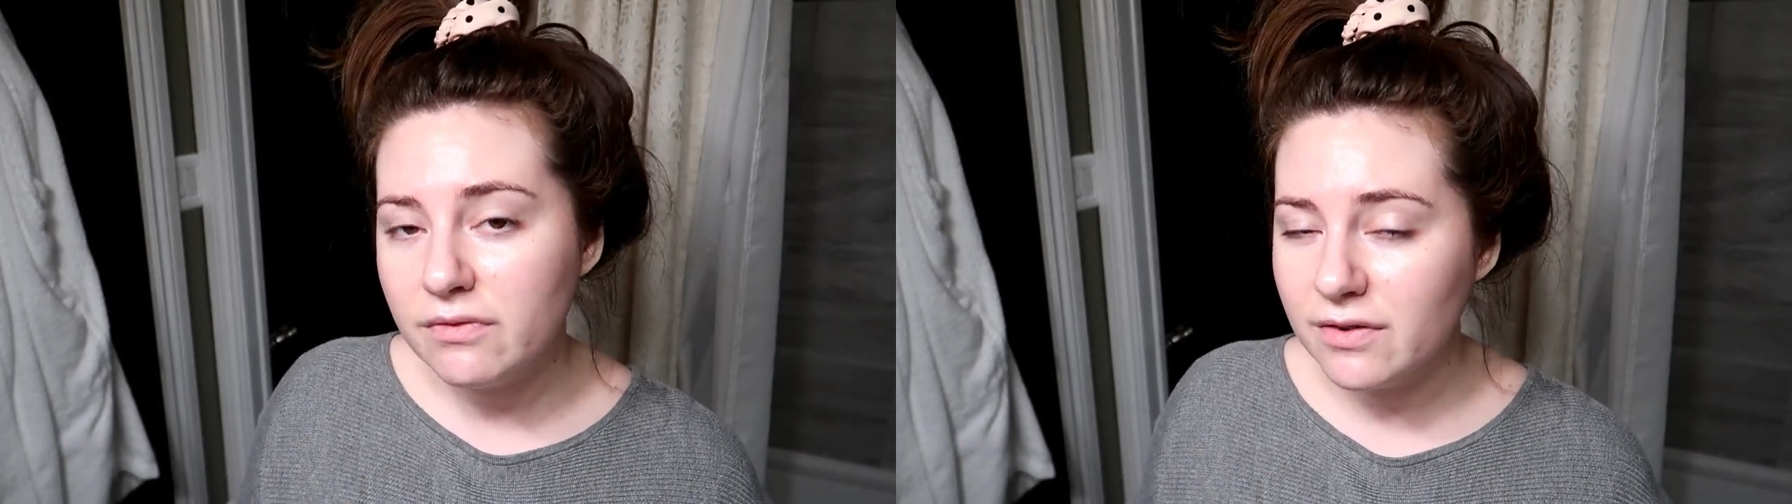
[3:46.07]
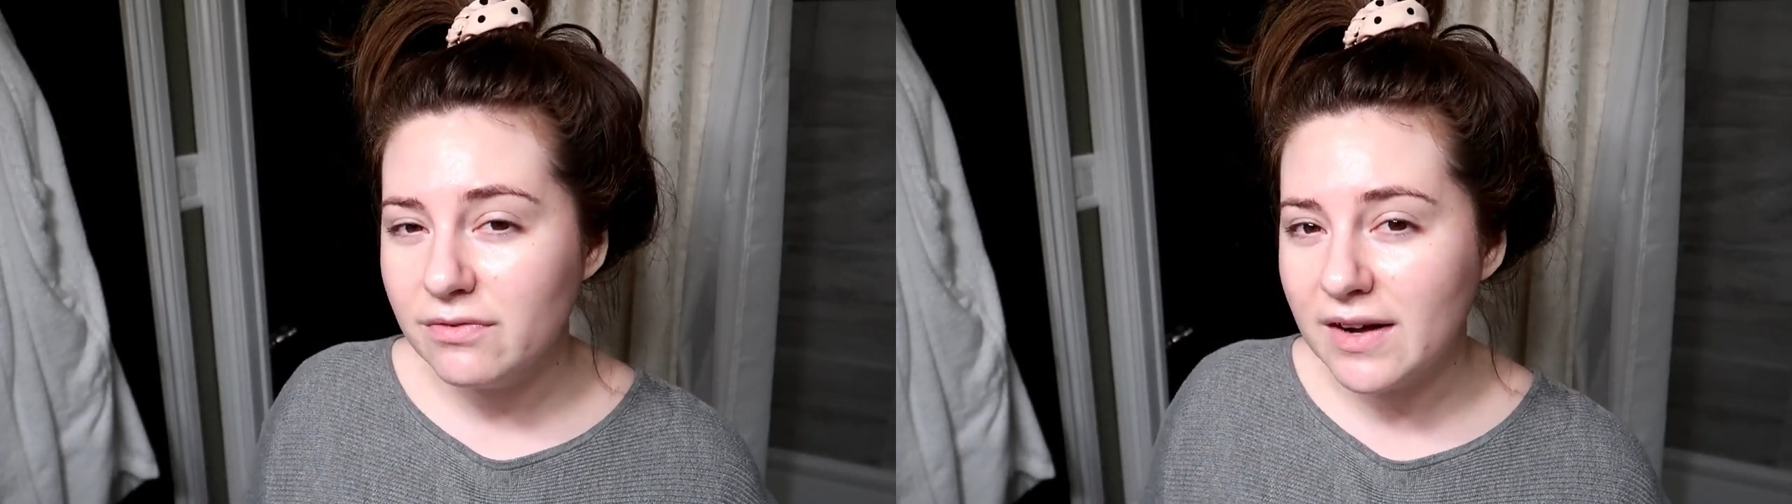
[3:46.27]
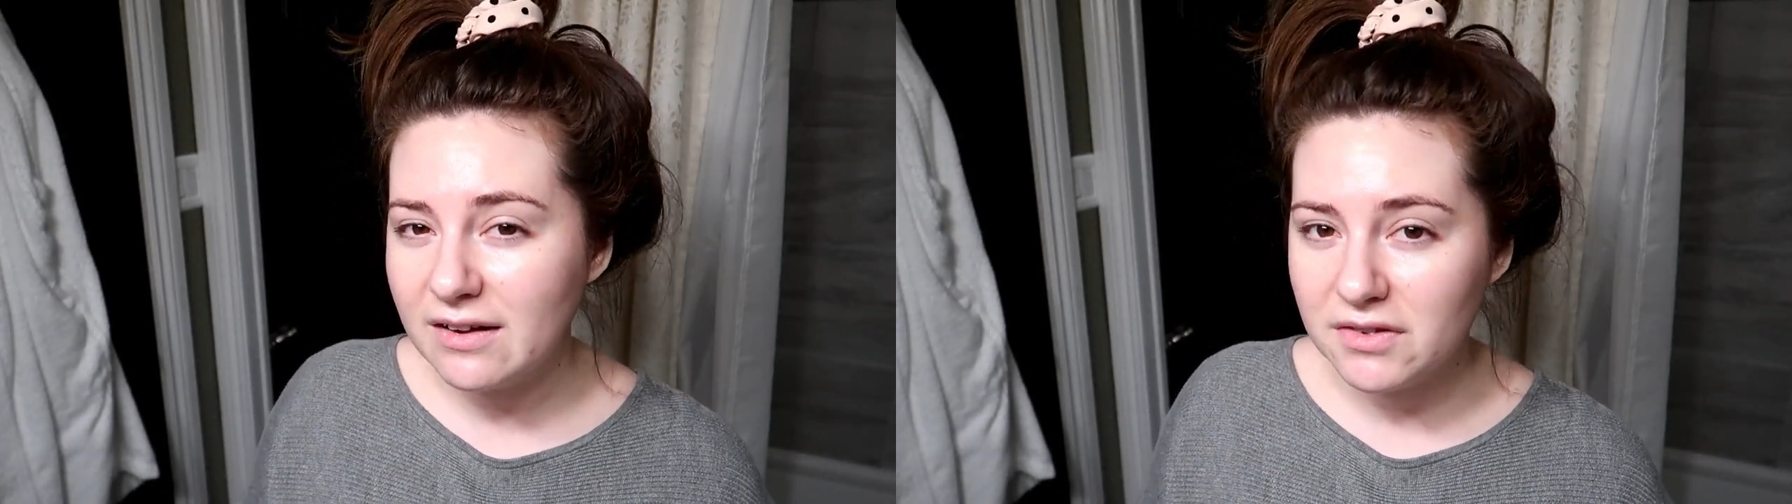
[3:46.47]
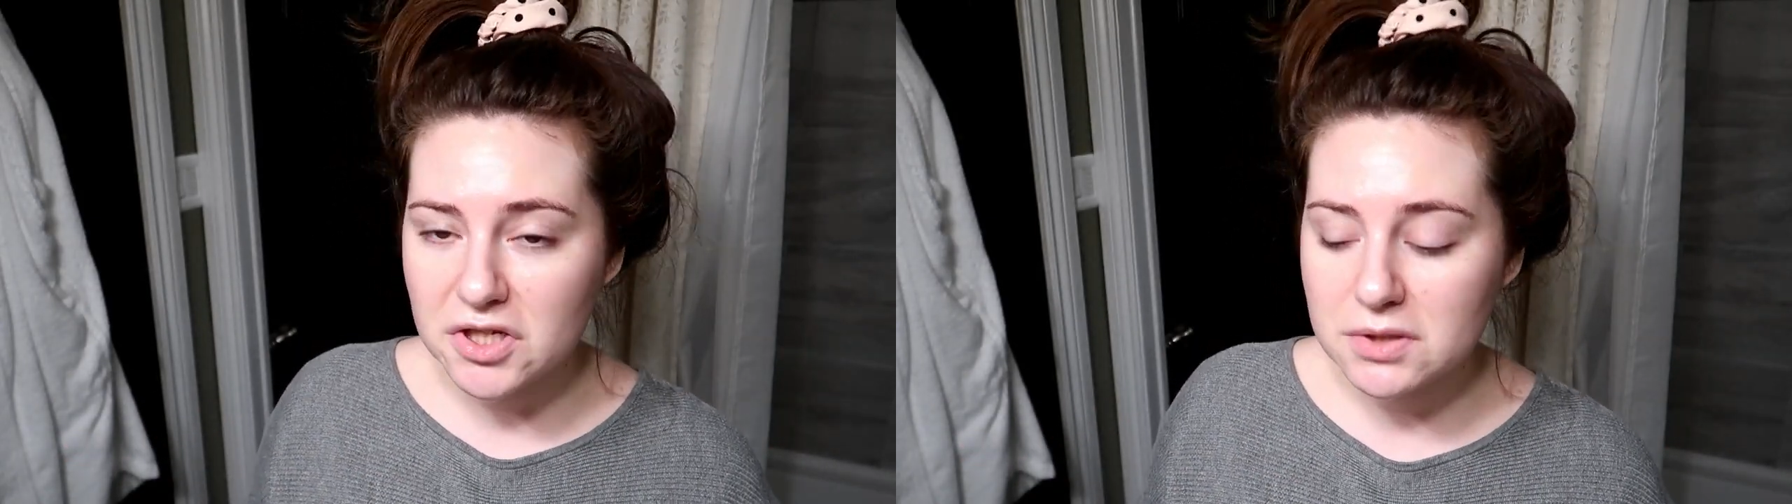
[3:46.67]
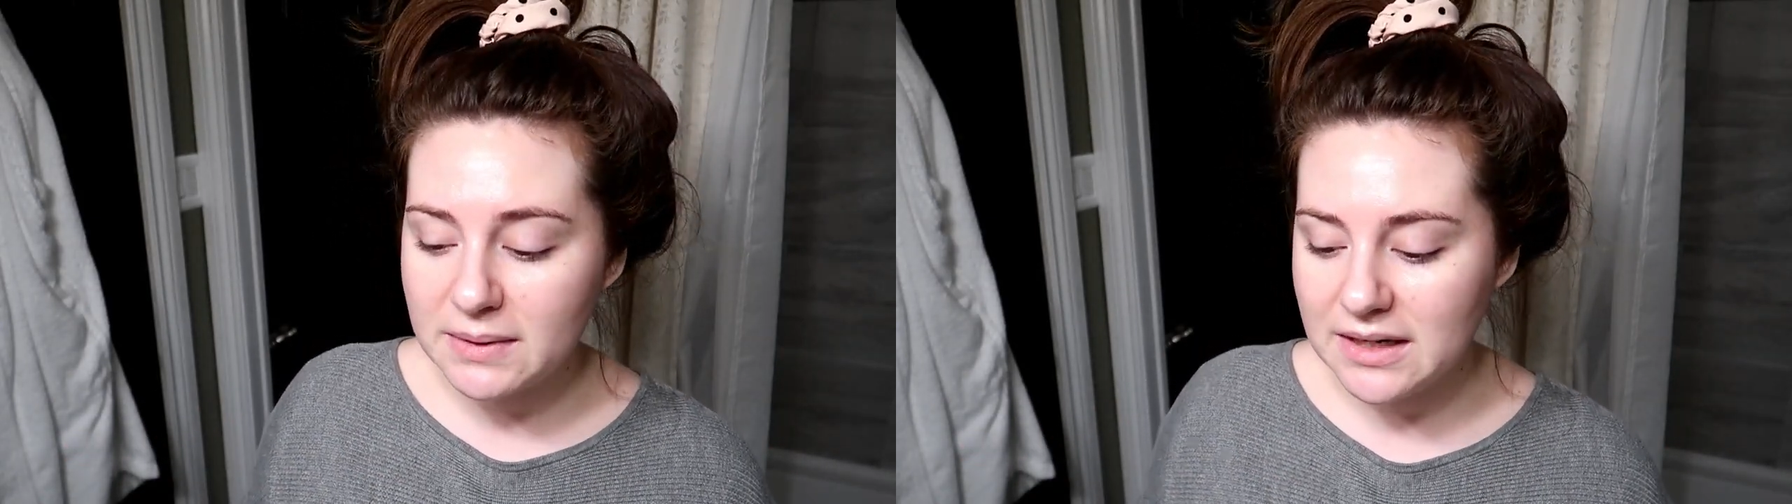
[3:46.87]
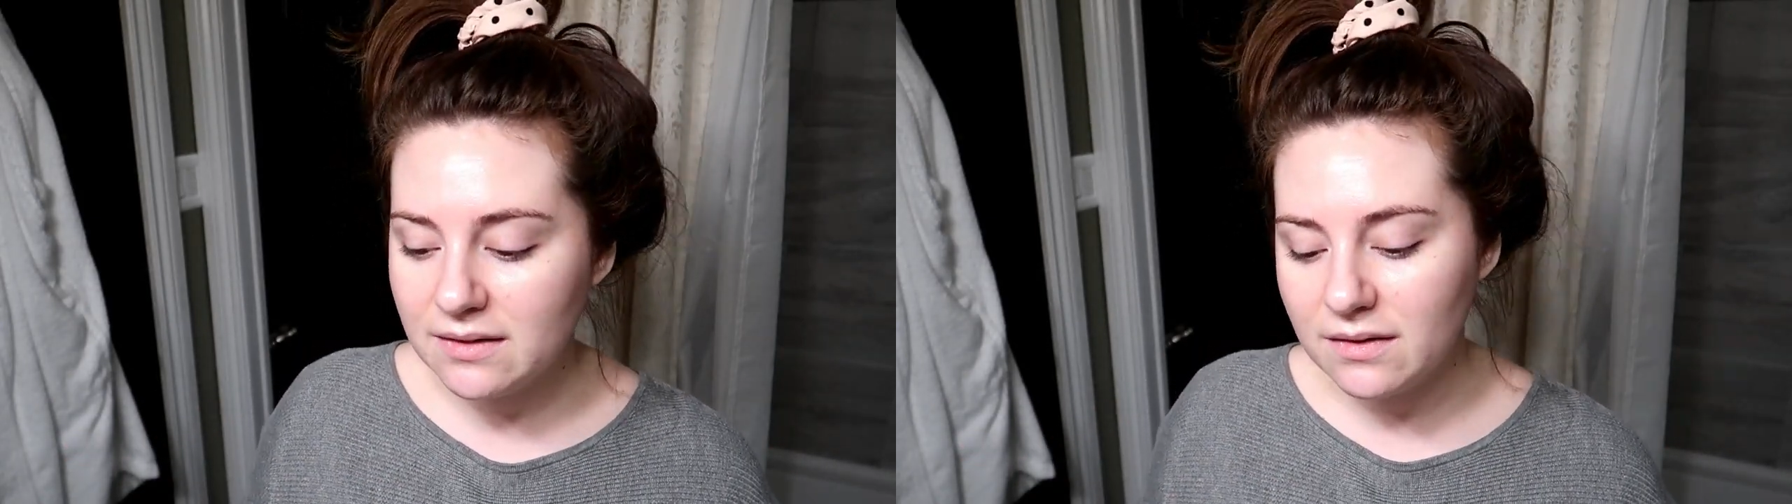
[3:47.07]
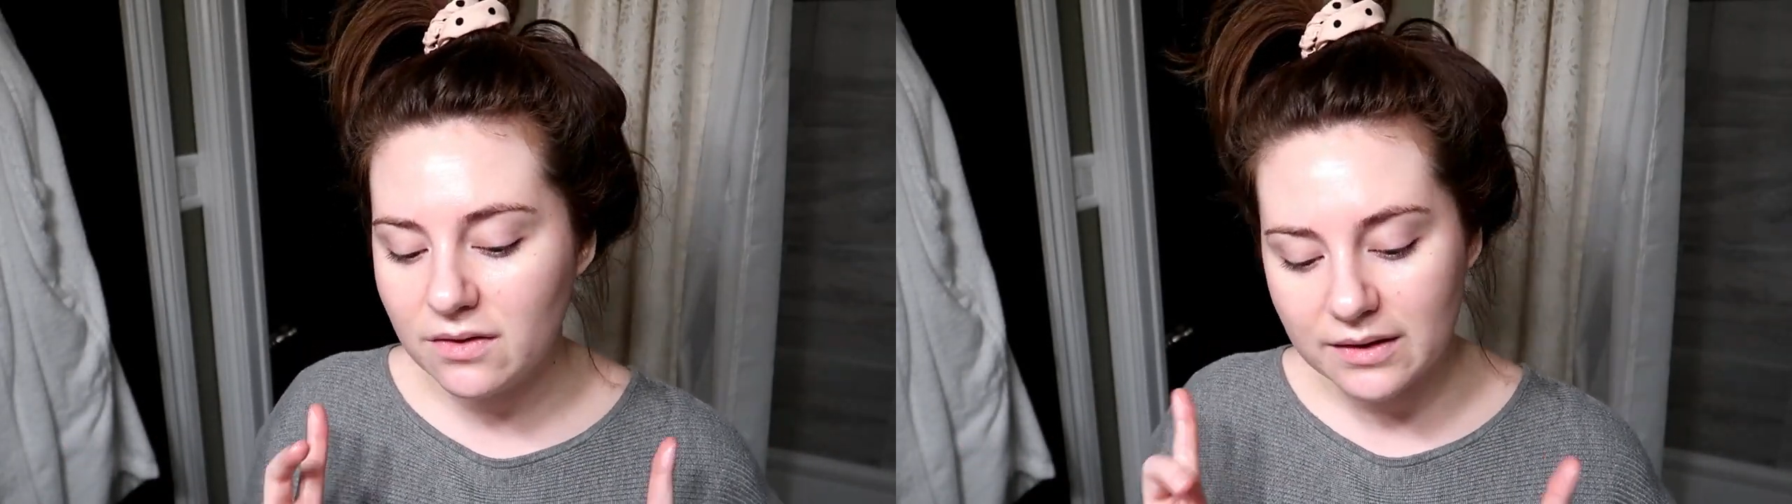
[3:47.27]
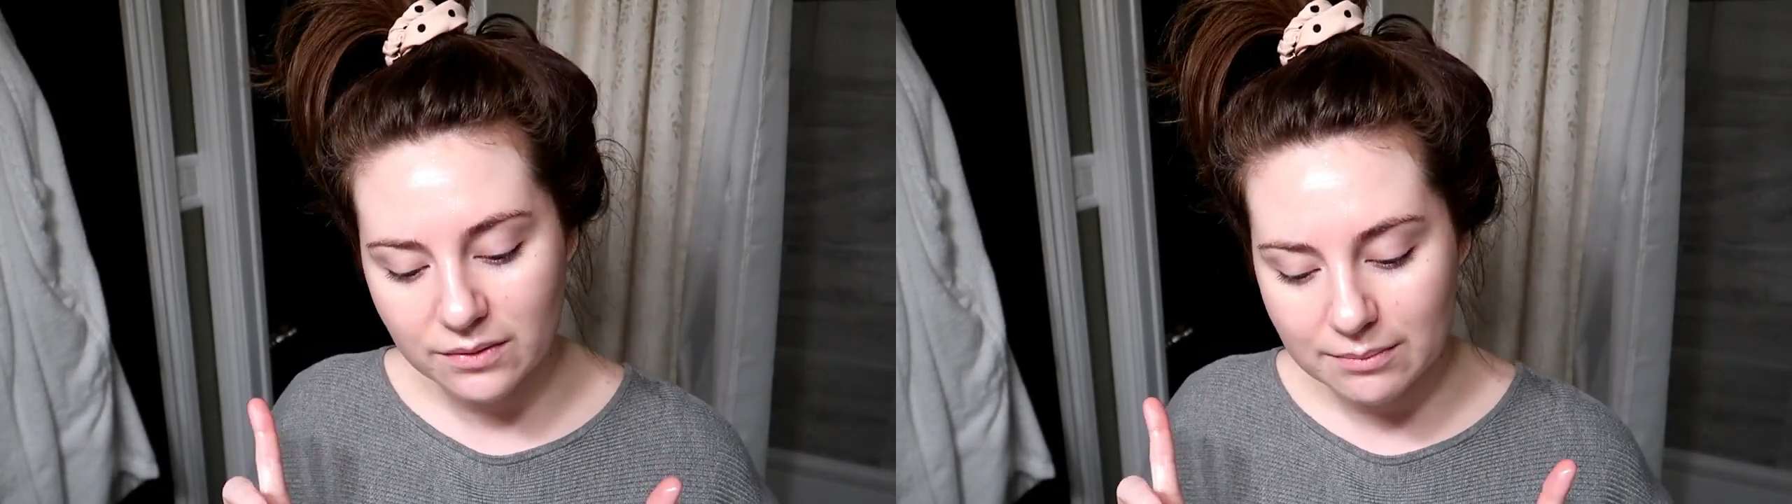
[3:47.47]
for five-ish minutes. So
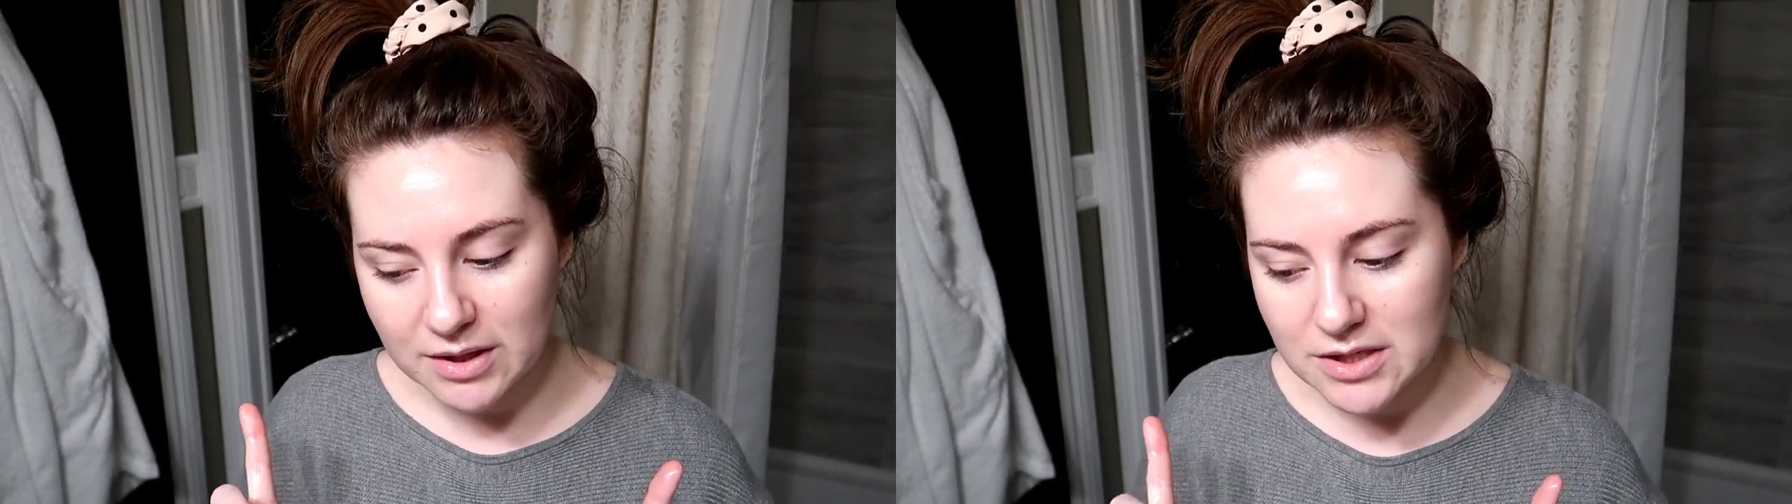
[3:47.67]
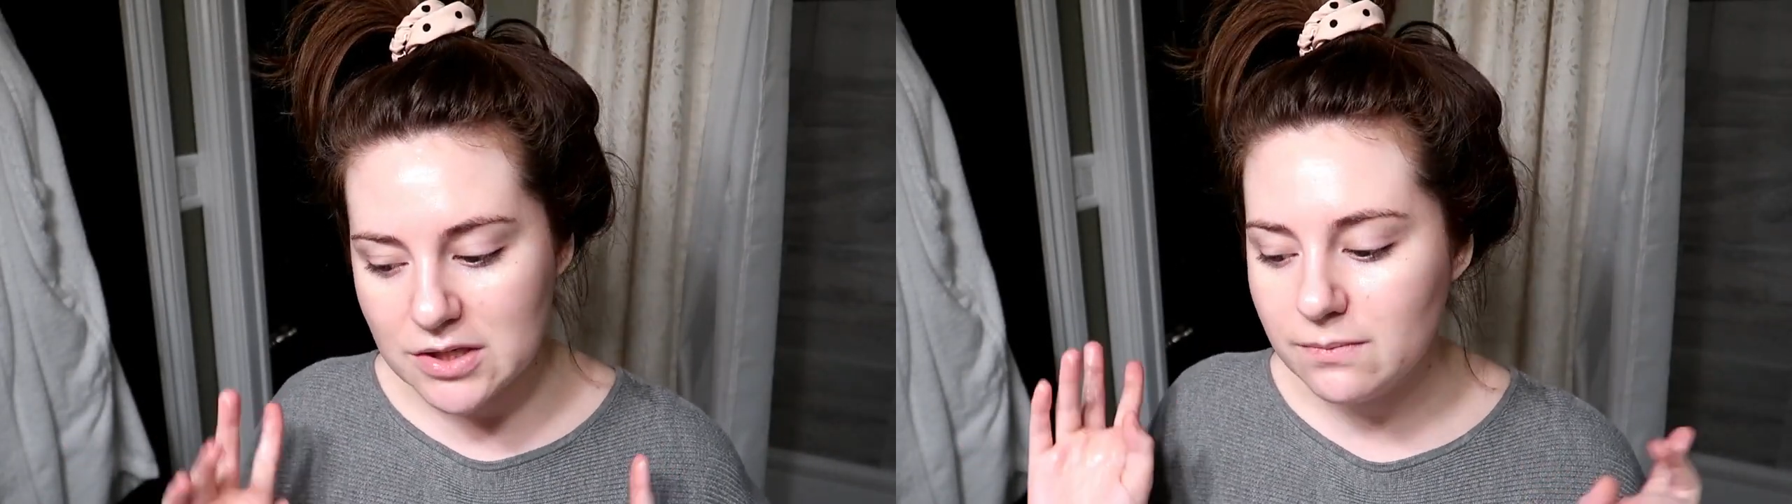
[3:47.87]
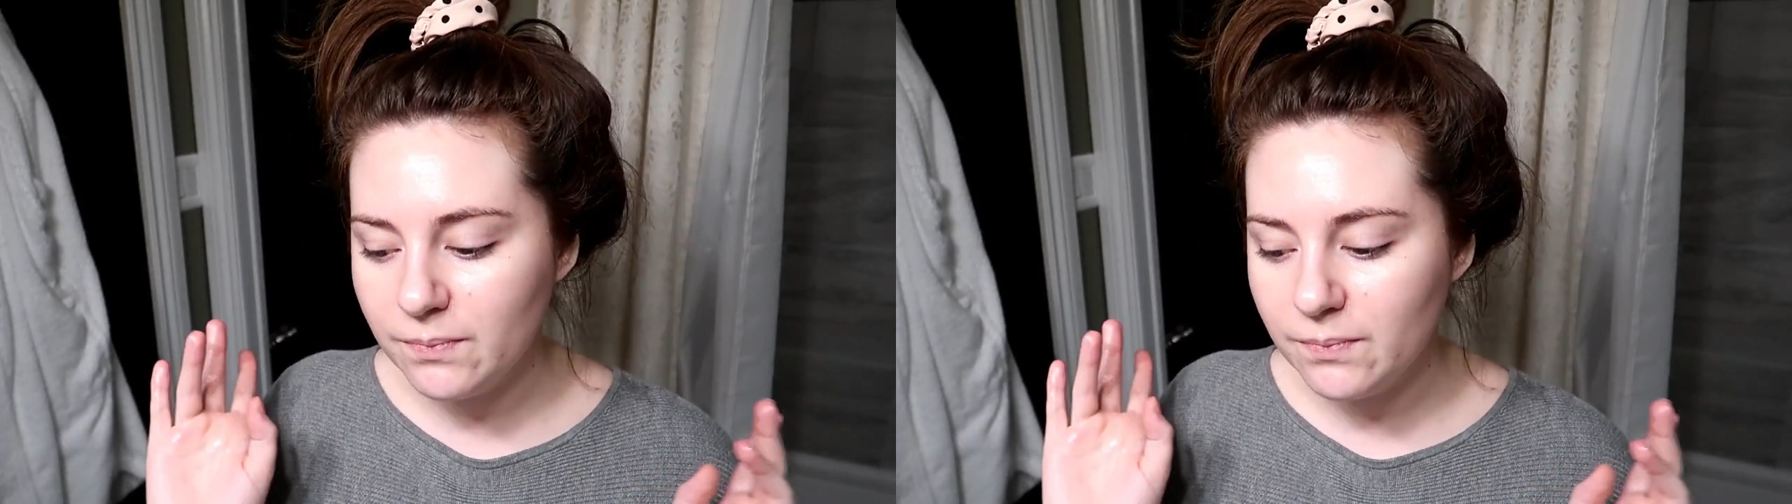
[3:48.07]
that's what I'm going to do.